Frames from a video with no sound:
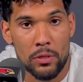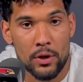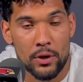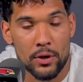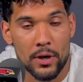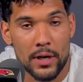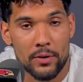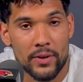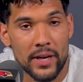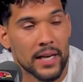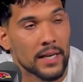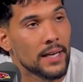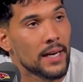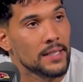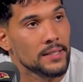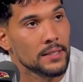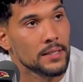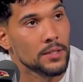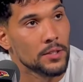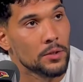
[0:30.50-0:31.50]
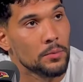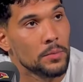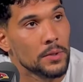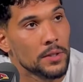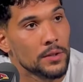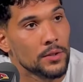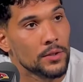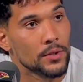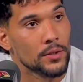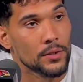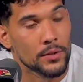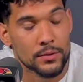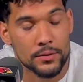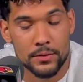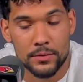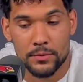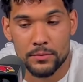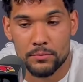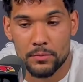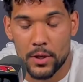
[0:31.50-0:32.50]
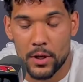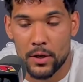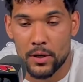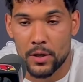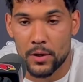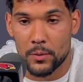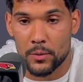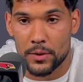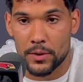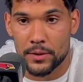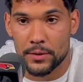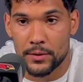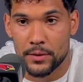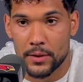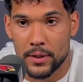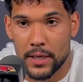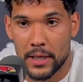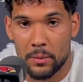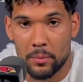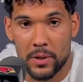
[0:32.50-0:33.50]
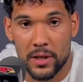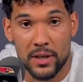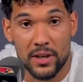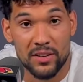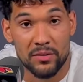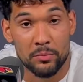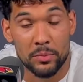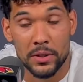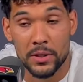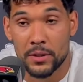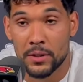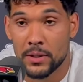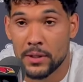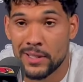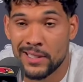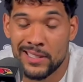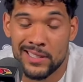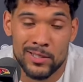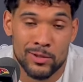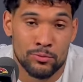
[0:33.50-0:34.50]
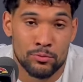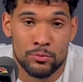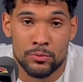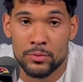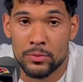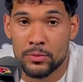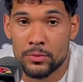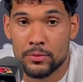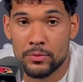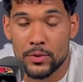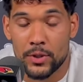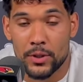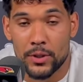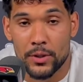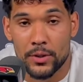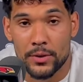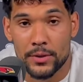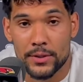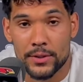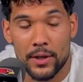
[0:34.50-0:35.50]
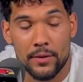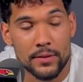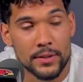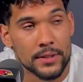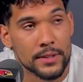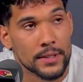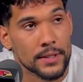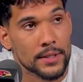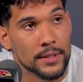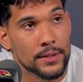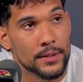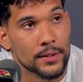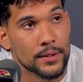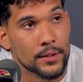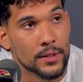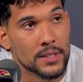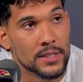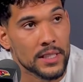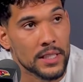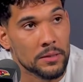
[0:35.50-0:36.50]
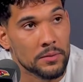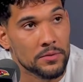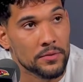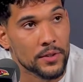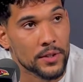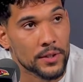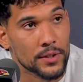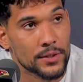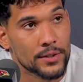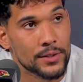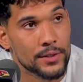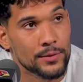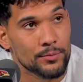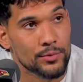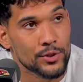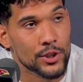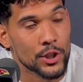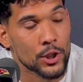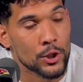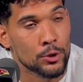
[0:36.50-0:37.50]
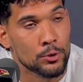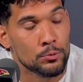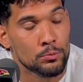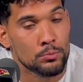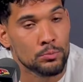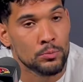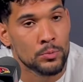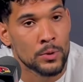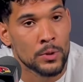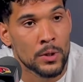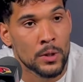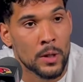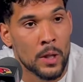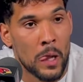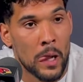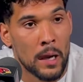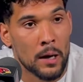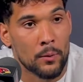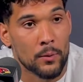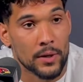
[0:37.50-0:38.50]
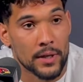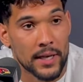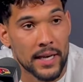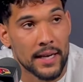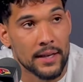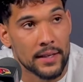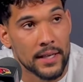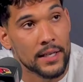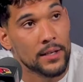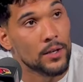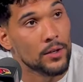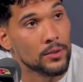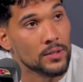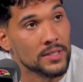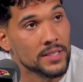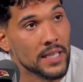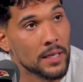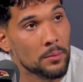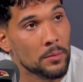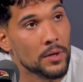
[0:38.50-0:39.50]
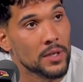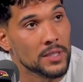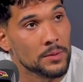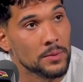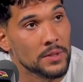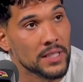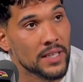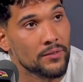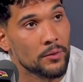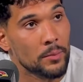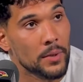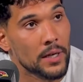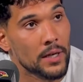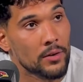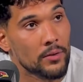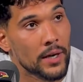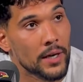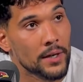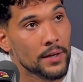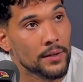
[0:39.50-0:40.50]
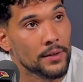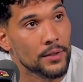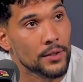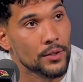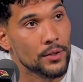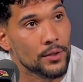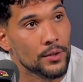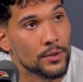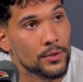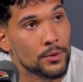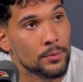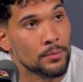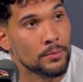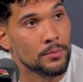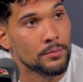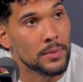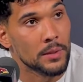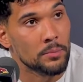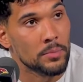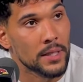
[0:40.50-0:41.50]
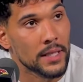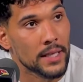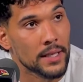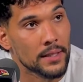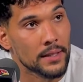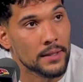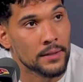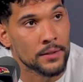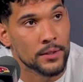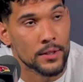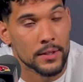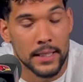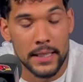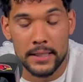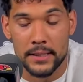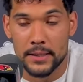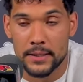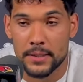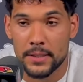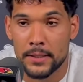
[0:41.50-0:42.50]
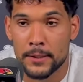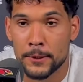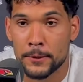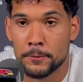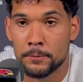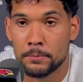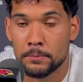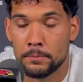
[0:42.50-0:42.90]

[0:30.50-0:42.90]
I recognize it a little bit. My hard work kind of paid off, but it's obviously the team's first. So when I hit all those same marks, but have a better record, and do be playing late in the season.